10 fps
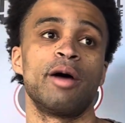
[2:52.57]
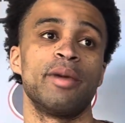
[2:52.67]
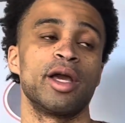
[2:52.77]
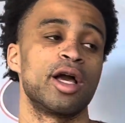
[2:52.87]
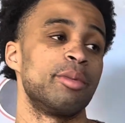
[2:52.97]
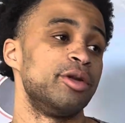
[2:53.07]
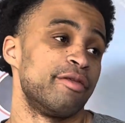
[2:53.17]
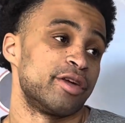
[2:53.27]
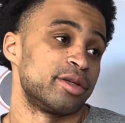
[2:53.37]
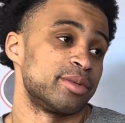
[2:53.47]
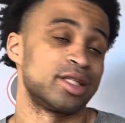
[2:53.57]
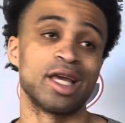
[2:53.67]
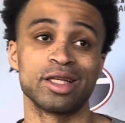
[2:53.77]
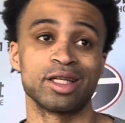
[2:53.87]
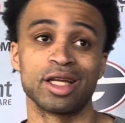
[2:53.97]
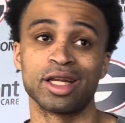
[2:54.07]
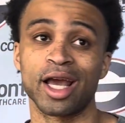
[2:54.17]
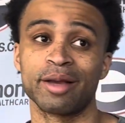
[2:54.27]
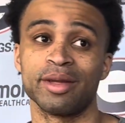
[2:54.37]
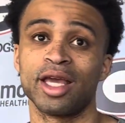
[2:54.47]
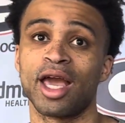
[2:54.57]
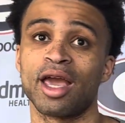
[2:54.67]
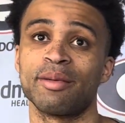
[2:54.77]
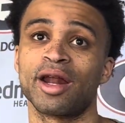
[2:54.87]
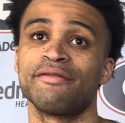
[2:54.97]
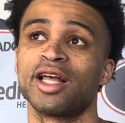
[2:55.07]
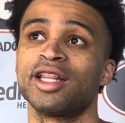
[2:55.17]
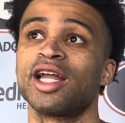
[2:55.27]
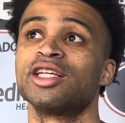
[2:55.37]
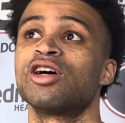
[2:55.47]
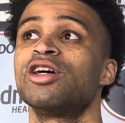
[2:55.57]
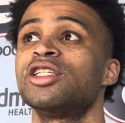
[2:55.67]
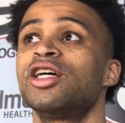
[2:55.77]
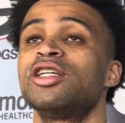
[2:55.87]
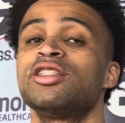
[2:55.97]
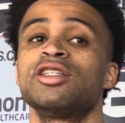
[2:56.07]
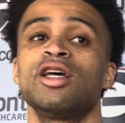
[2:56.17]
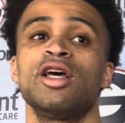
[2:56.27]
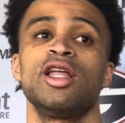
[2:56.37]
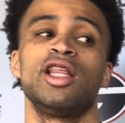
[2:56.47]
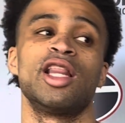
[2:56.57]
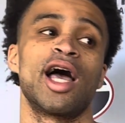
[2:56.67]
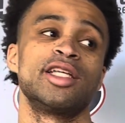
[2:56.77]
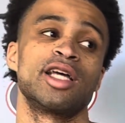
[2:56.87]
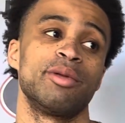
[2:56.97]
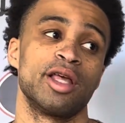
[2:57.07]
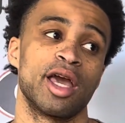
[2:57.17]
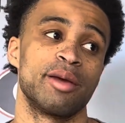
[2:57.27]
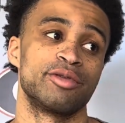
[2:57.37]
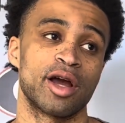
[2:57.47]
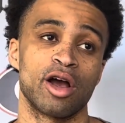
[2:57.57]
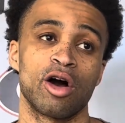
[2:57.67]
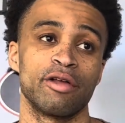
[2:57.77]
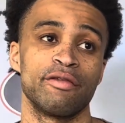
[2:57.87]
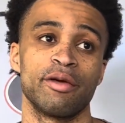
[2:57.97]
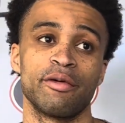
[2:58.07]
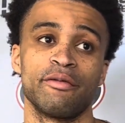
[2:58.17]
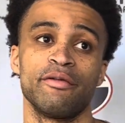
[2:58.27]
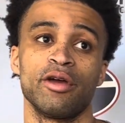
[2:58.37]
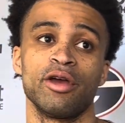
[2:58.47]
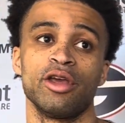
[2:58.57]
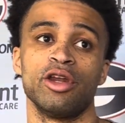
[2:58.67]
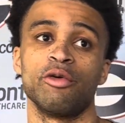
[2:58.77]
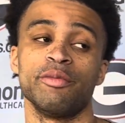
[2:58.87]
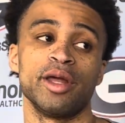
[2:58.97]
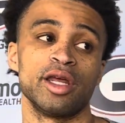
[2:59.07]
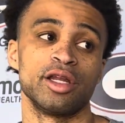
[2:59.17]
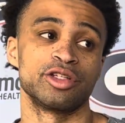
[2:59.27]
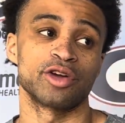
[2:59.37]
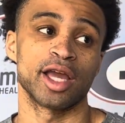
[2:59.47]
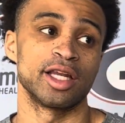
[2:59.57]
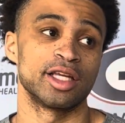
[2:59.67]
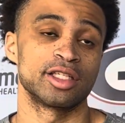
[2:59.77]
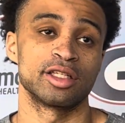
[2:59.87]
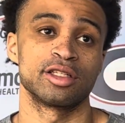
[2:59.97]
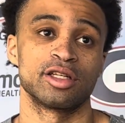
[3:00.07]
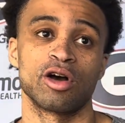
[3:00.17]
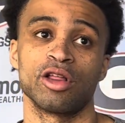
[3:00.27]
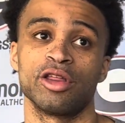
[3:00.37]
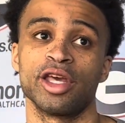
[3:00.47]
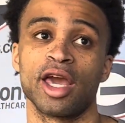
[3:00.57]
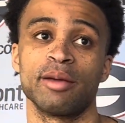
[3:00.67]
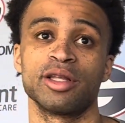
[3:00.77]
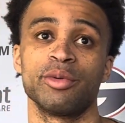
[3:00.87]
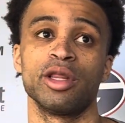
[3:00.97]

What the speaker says: make a couple defensive mistakes, and that could be the game. And I feel like that has haunted us the last couple of games, right? All of them have, we've been in striking distance in all of the games that we